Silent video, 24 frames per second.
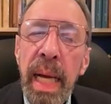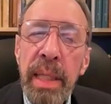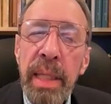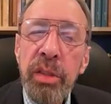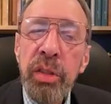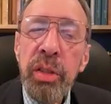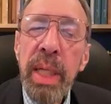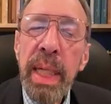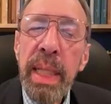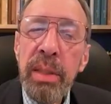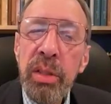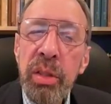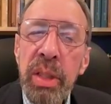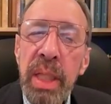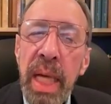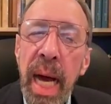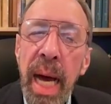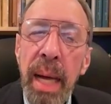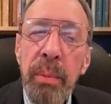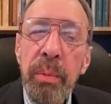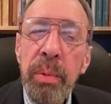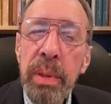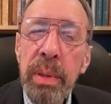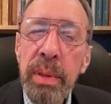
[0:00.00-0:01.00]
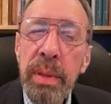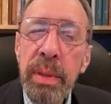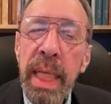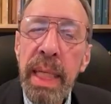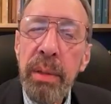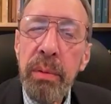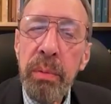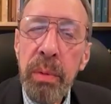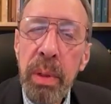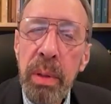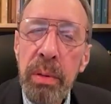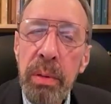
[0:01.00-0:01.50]
and Jane Scott will
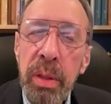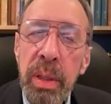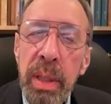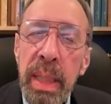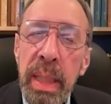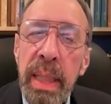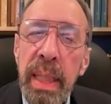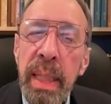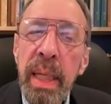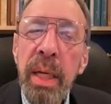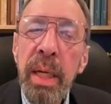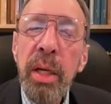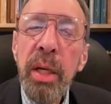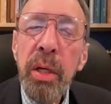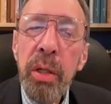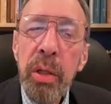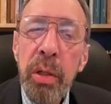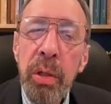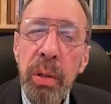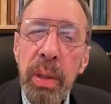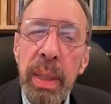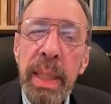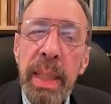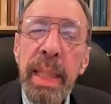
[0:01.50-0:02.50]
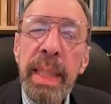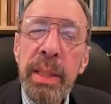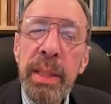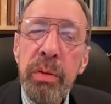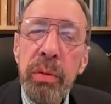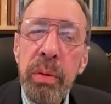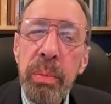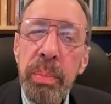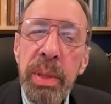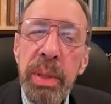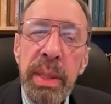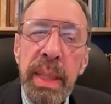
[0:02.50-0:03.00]
take Rosalie. Your
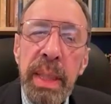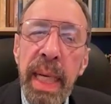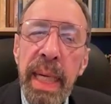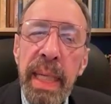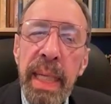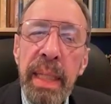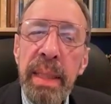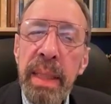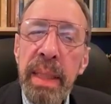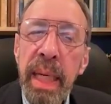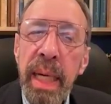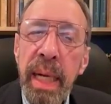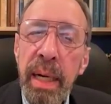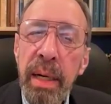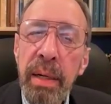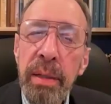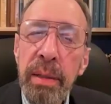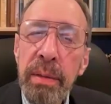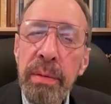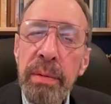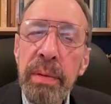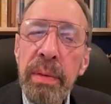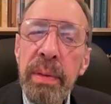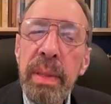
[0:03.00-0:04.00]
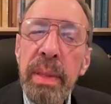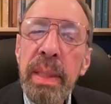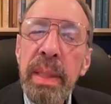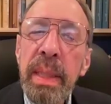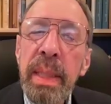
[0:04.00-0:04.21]
kids will be taken care of.